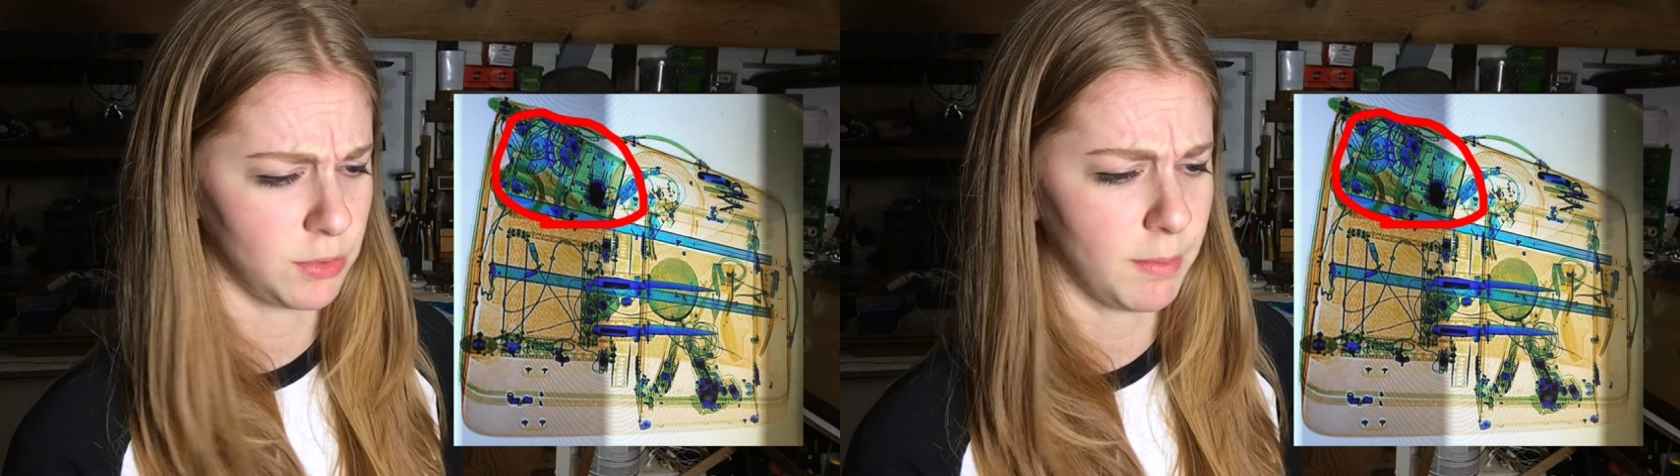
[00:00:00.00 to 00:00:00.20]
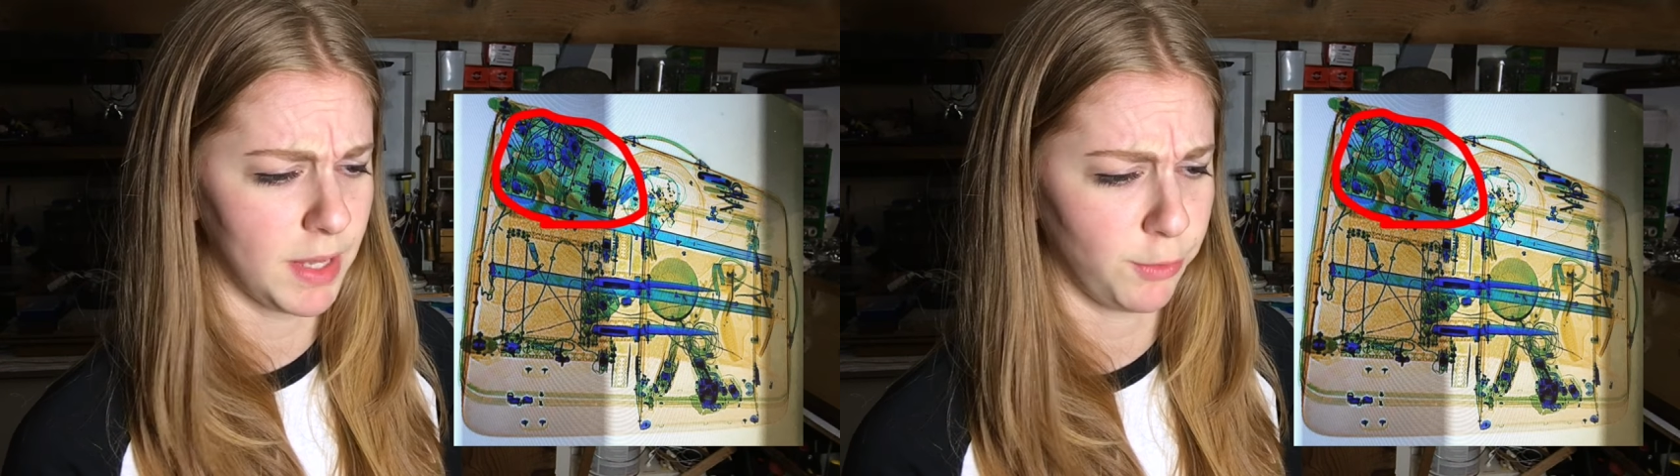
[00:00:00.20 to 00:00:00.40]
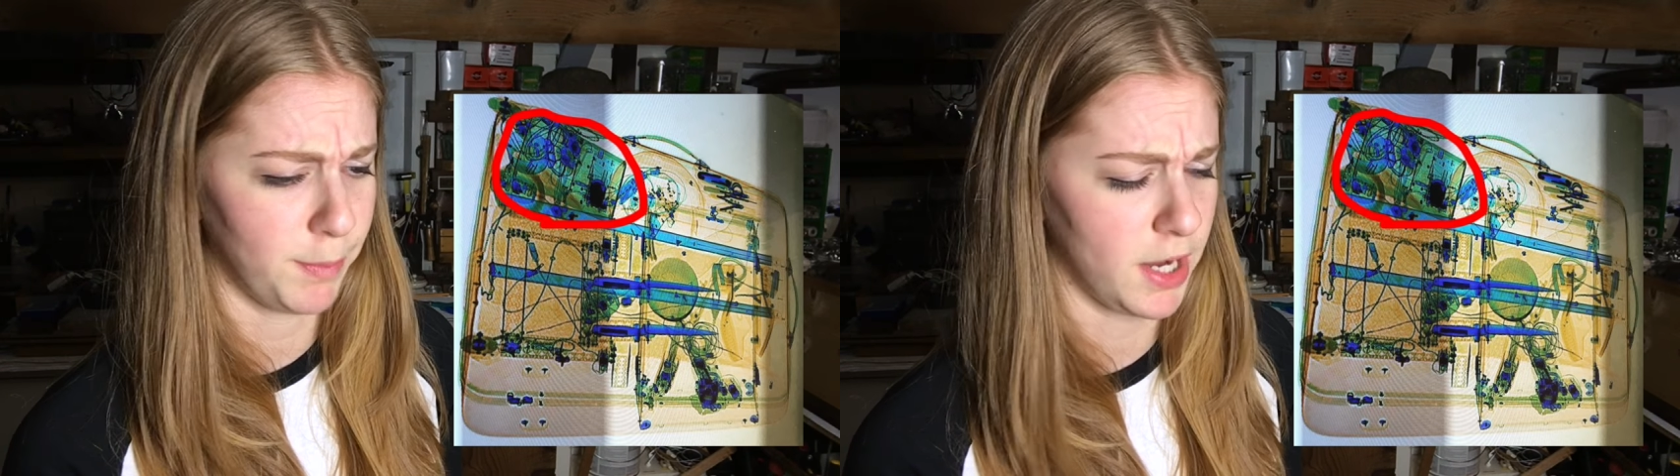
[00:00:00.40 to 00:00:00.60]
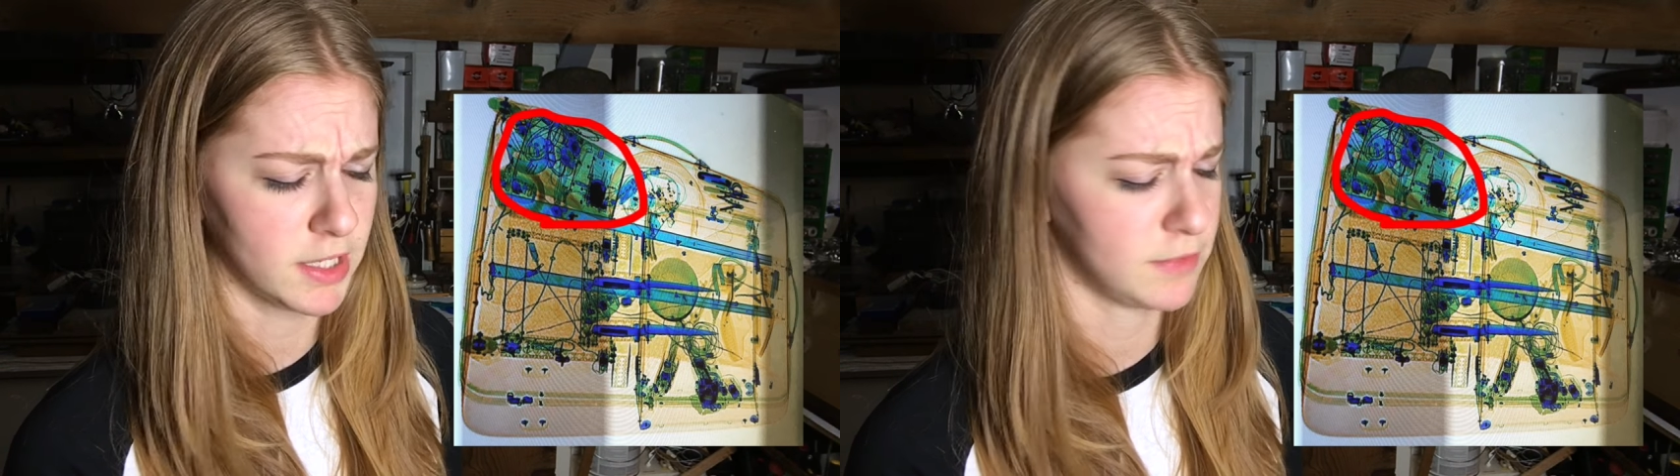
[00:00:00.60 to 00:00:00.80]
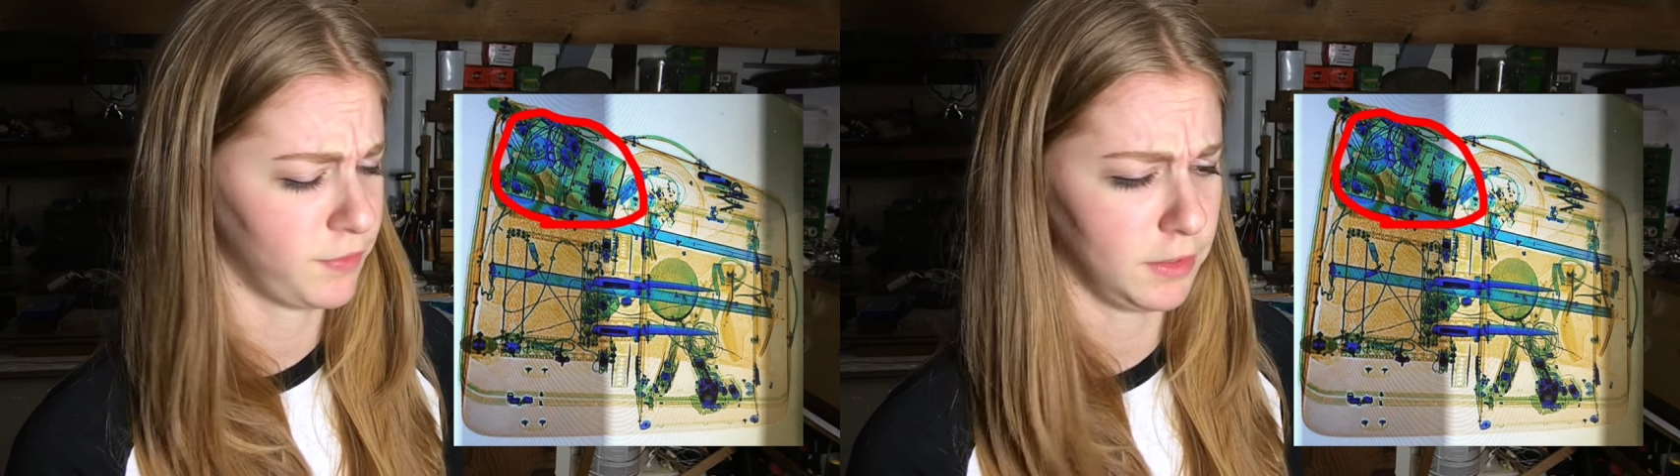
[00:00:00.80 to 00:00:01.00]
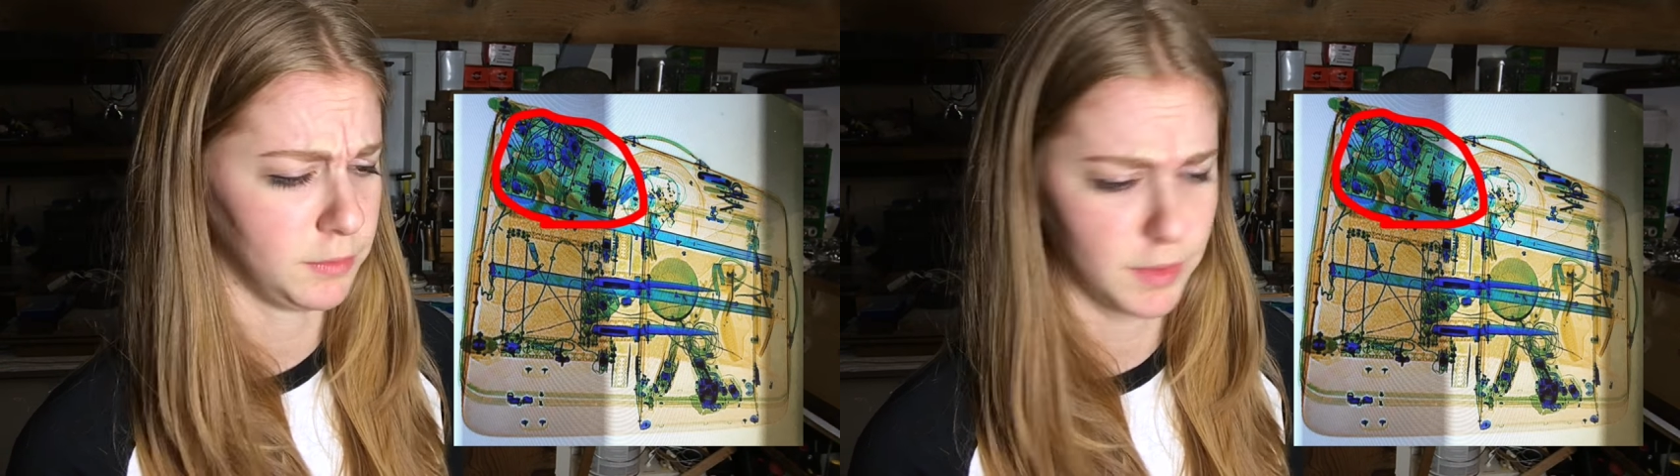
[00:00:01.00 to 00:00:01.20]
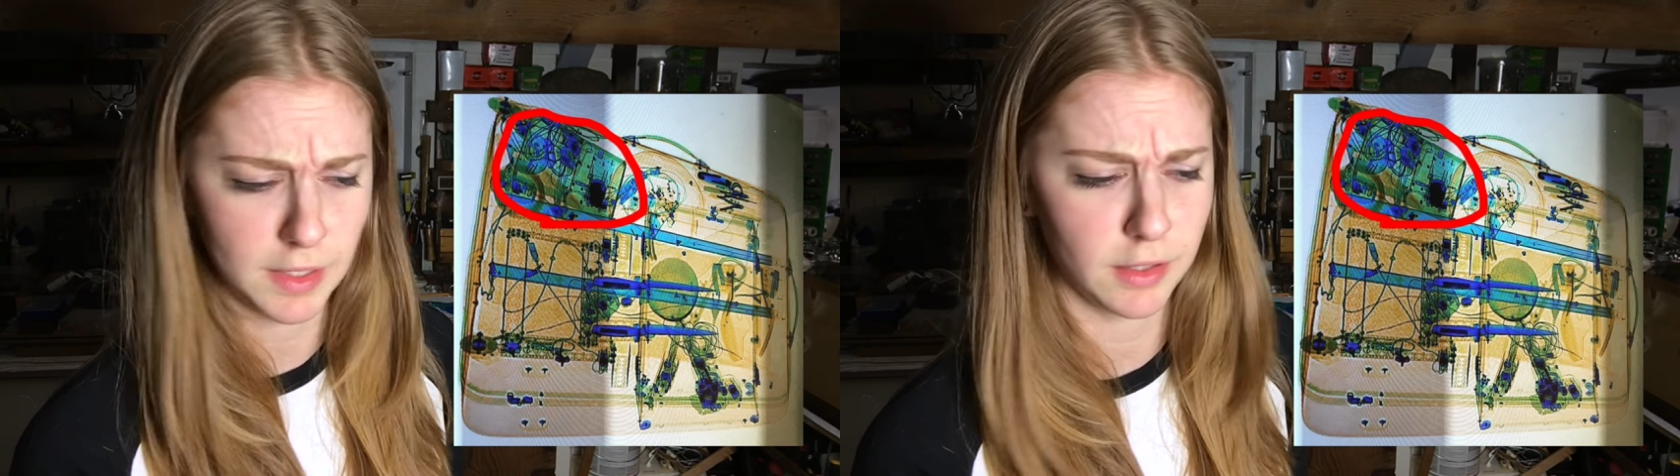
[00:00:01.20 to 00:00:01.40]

a metal box filled with